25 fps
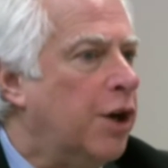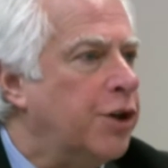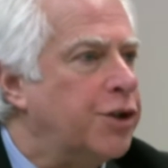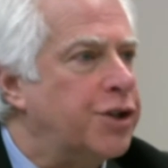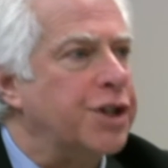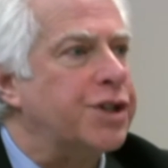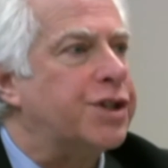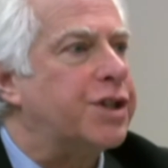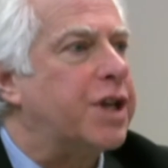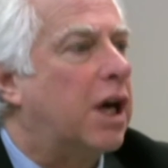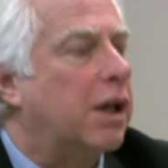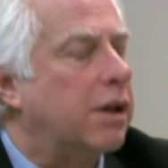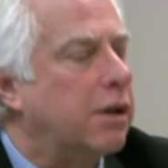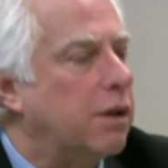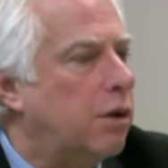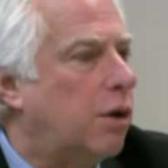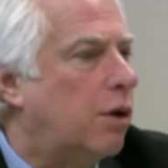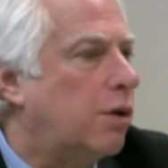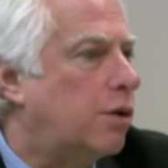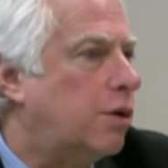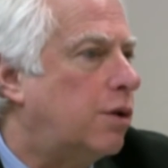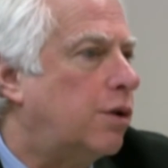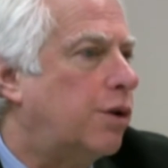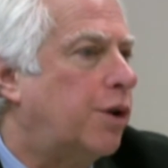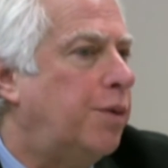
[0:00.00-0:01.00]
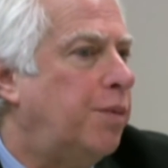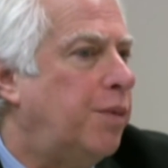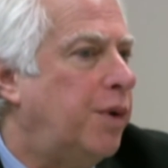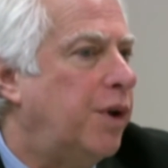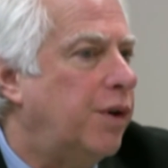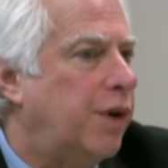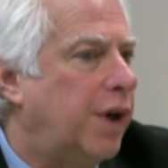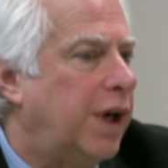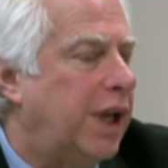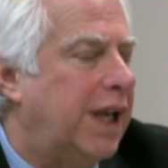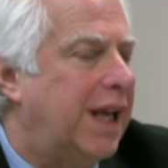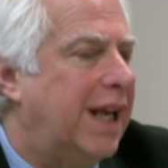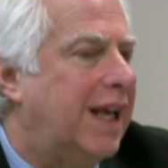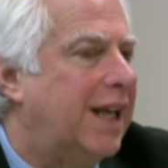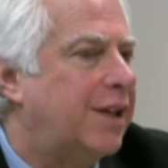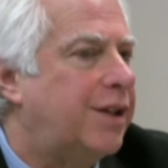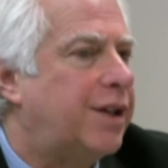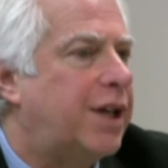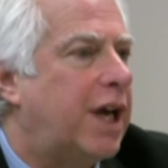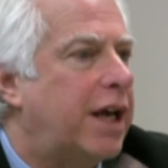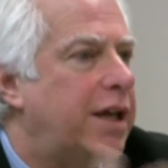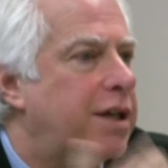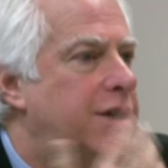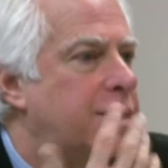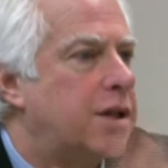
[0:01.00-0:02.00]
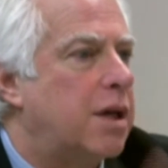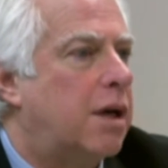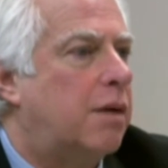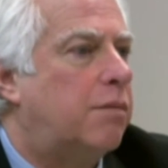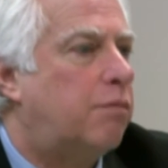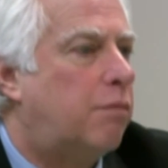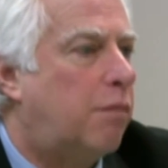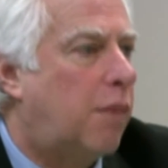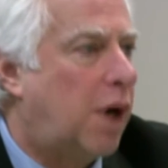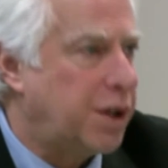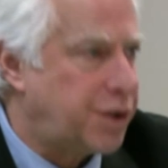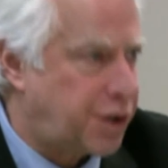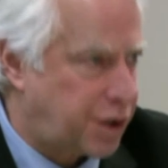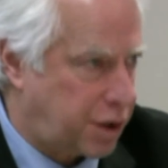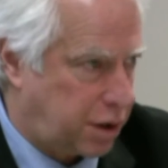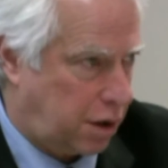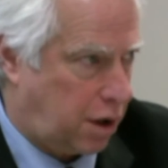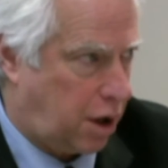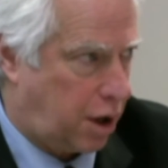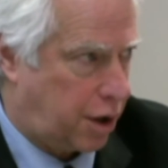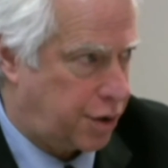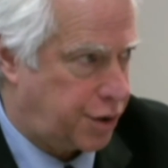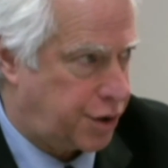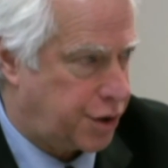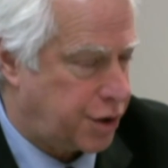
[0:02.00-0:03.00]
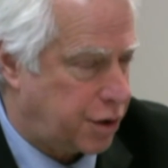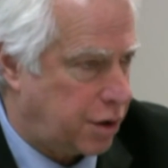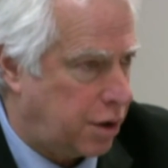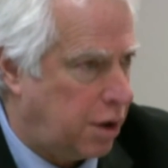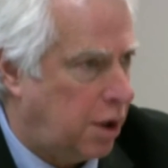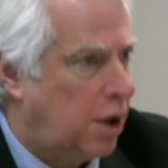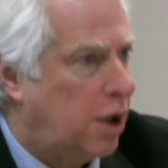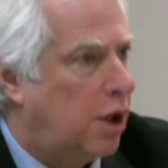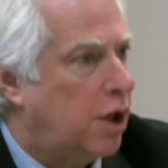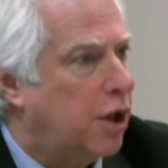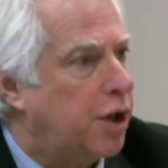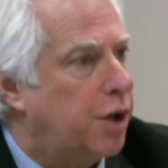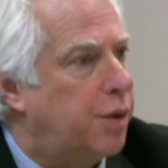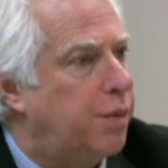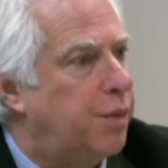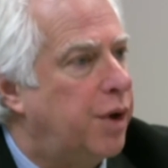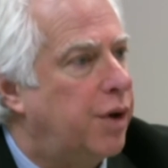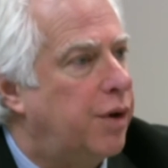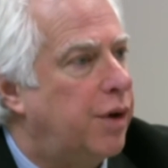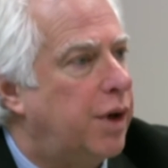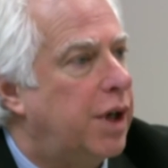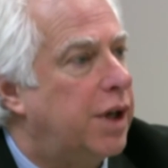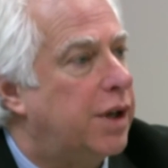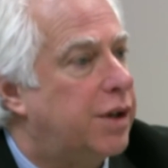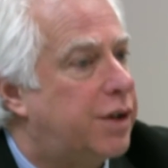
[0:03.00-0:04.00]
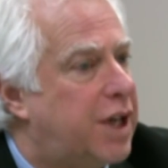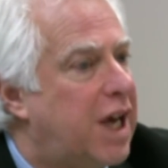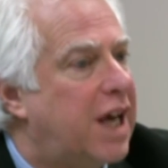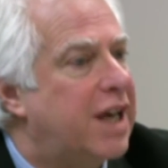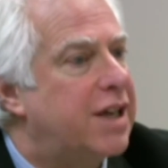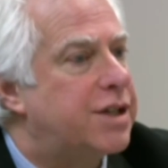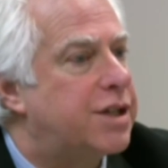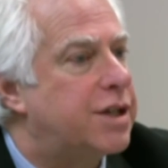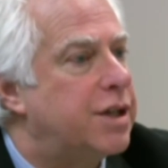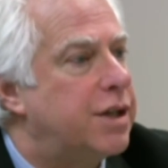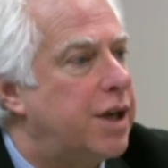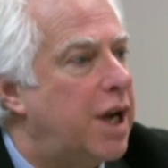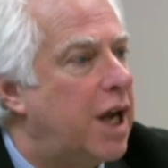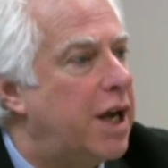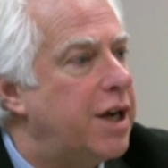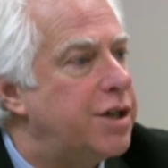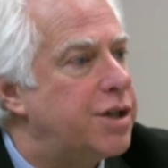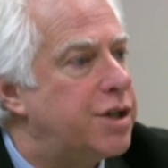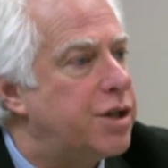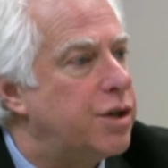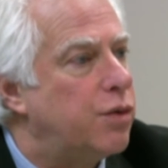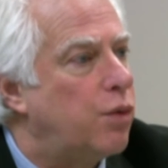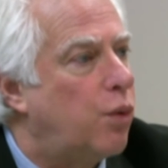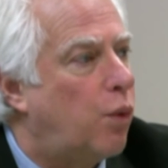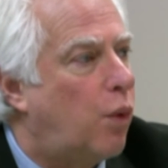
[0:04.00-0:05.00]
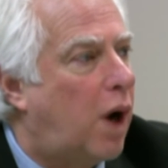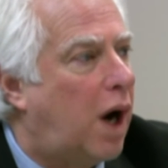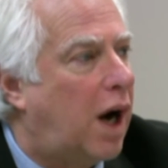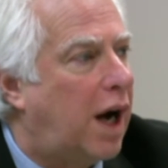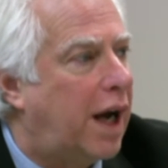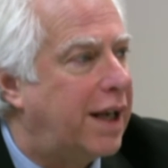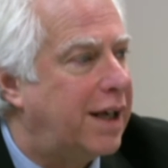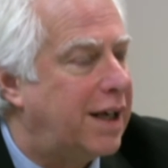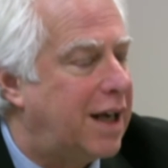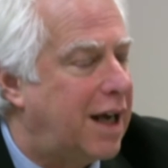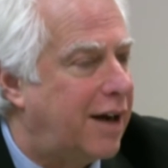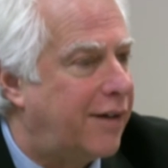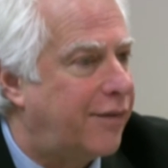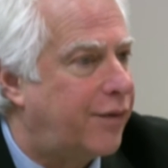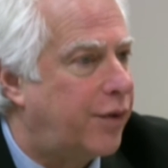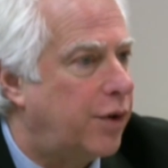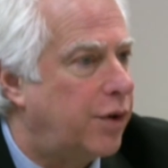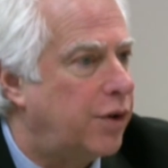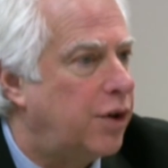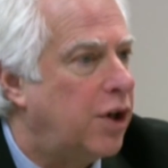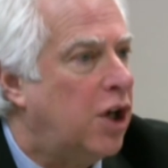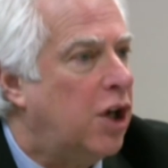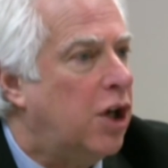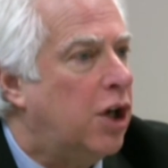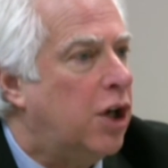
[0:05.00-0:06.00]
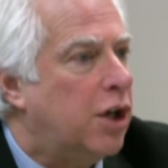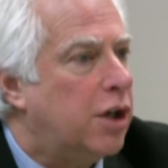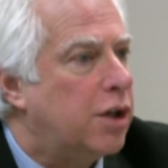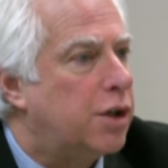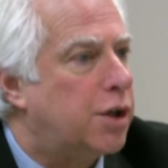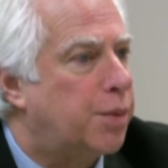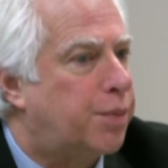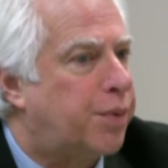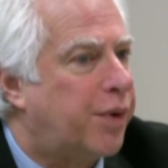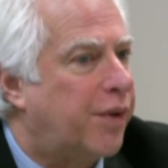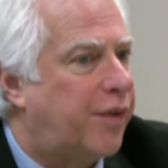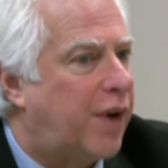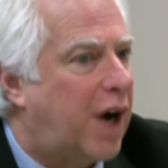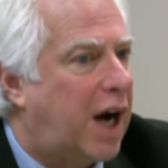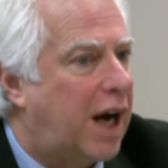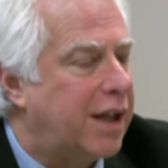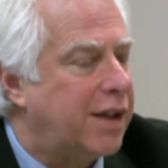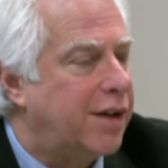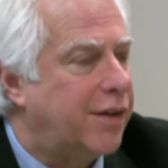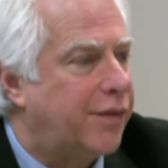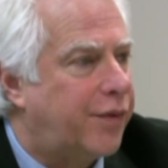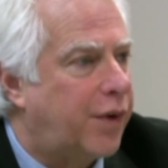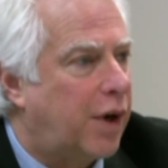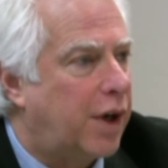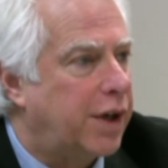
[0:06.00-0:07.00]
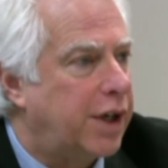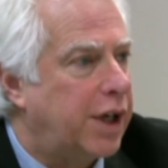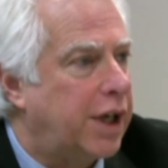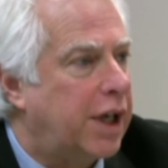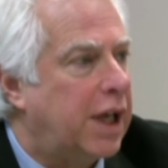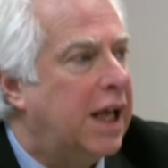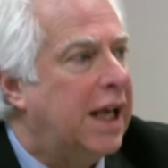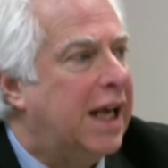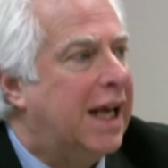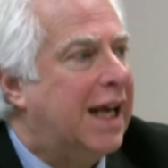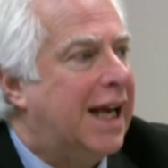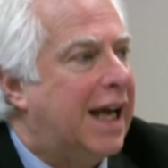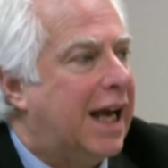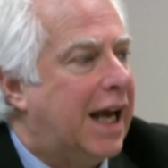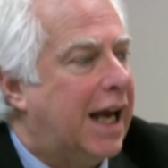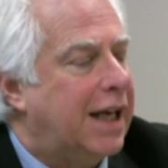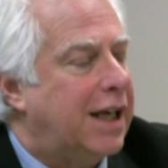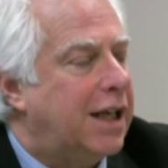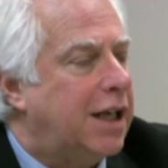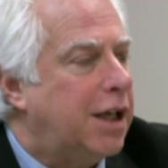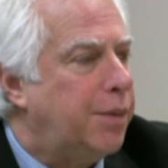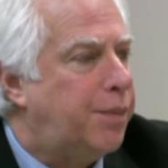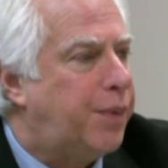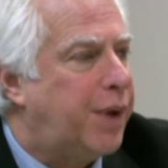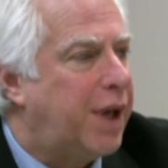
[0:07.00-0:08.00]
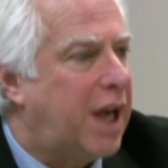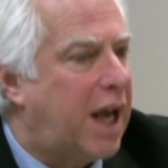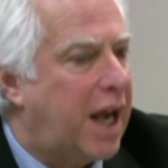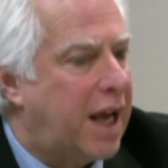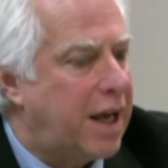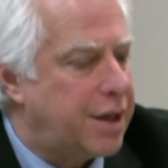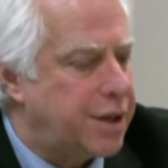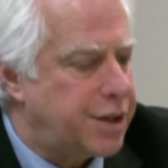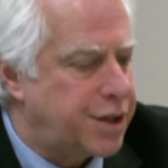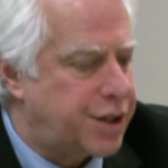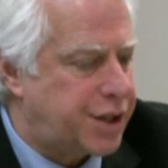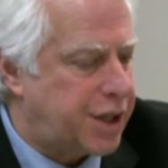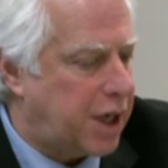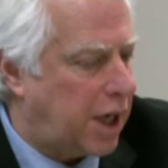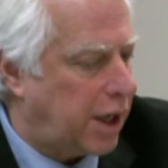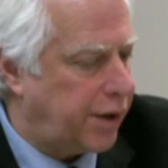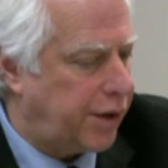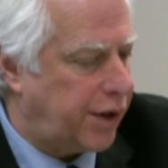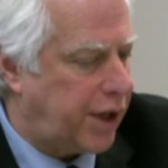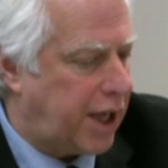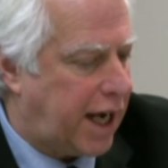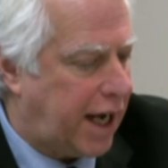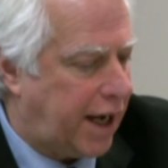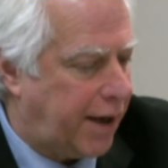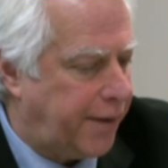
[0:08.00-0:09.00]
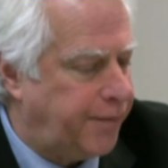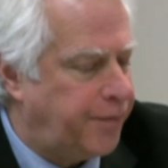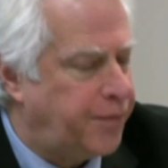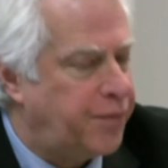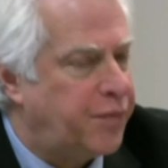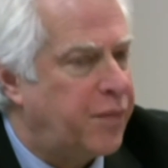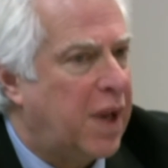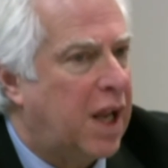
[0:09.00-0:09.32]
just on the local community. It takes a much larger community. It takes a nationwide effort to provide the funding, and EPA has done that.